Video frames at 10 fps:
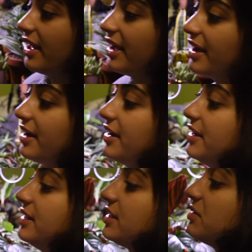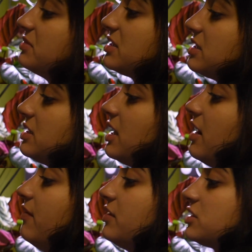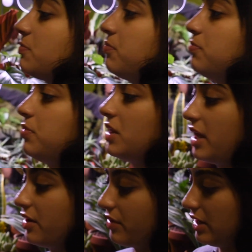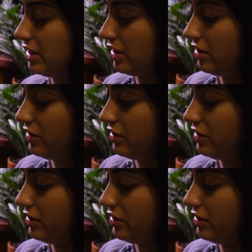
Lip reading: And let me see, I have this plant right here.